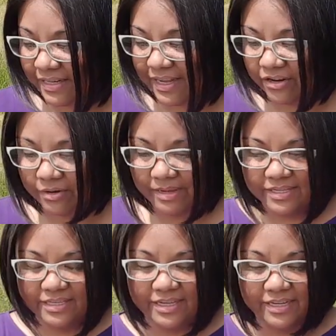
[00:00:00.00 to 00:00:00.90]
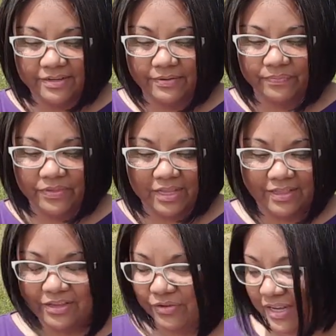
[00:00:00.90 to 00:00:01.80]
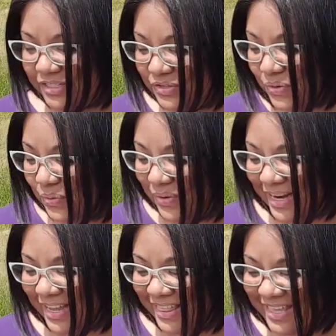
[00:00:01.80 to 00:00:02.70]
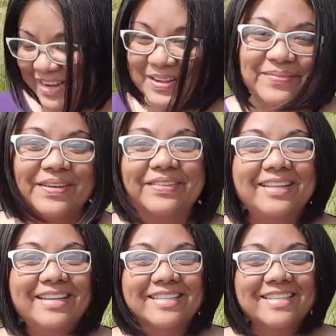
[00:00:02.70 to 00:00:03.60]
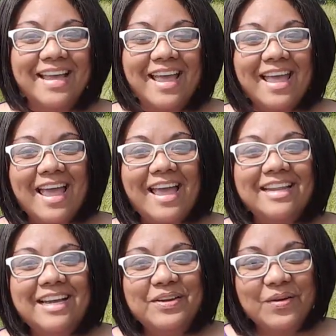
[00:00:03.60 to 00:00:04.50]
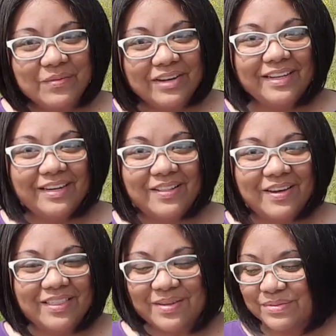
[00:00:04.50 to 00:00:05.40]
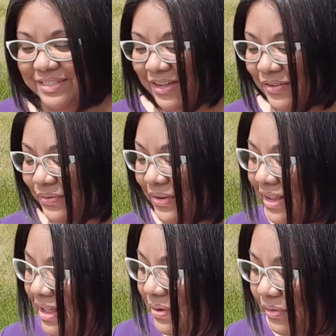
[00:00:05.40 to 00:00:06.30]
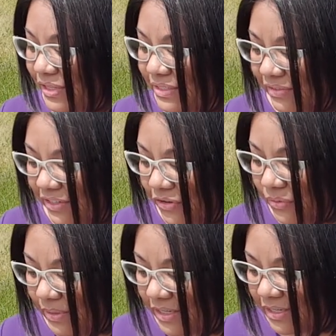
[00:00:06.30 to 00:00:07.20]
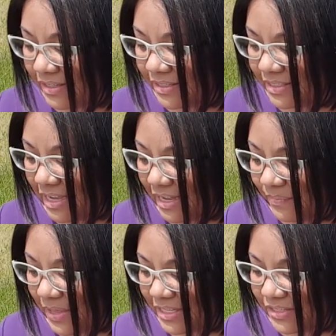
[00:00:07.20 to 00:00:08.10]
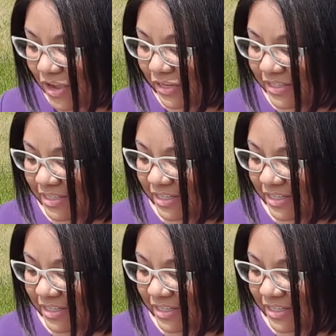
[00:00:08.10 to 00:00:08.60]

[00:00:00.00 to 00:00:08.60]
it again on my skin and let you guys know what I think about this. And I know I'm gonna get a lot of thumbs down with this video because it's not